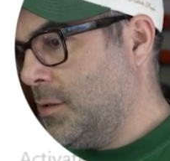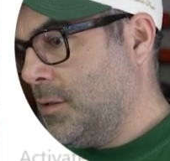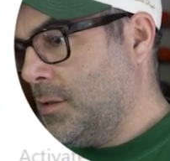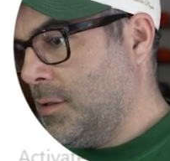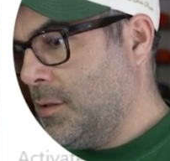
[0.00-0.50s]

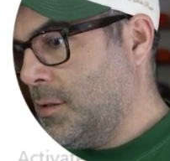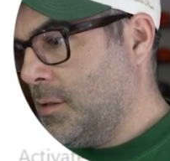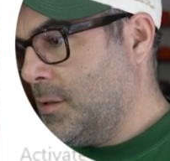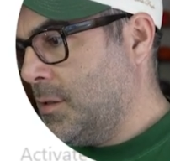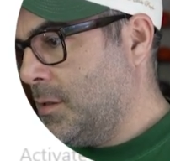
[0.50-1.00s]
And
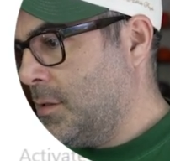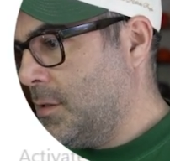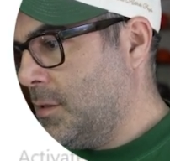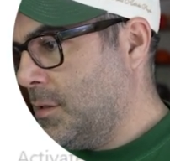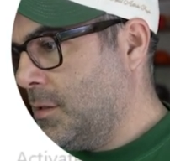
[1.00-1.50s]
then
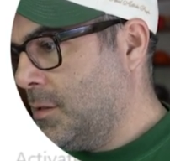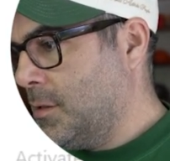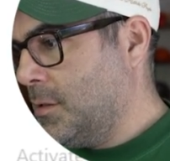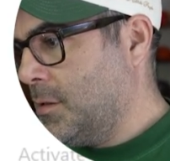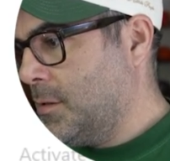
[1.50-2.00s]

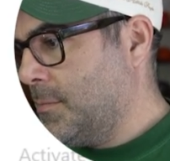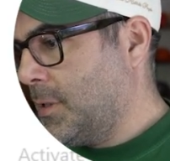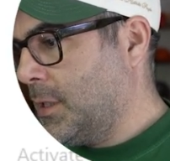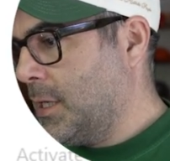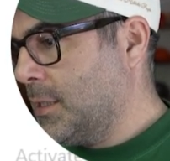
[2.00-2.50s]

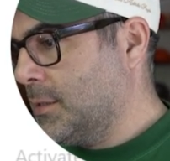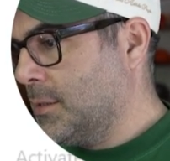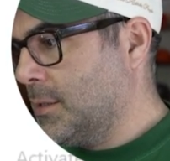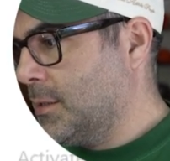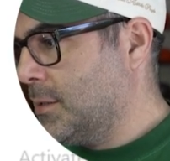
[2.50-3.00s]
my guess
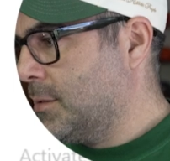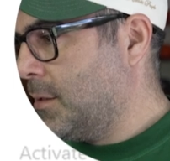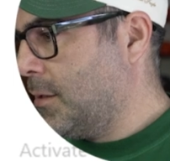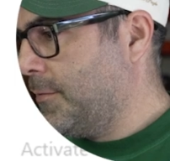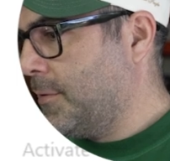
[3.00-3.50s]
is this is
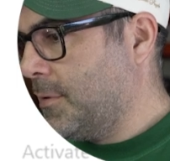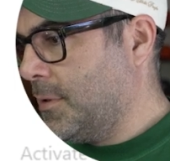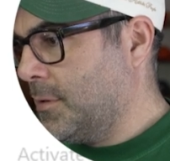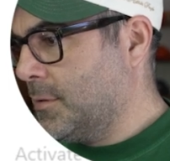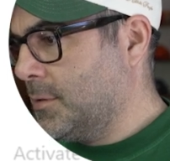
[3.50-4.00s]
off the
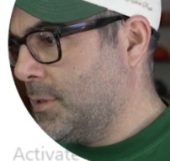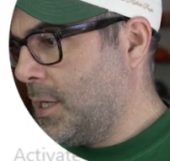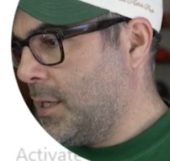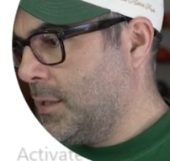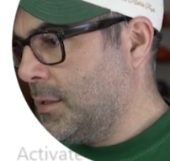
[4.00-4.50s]
other
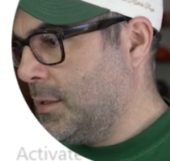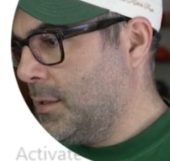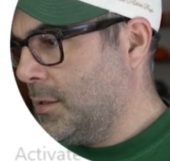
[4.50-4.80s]
side.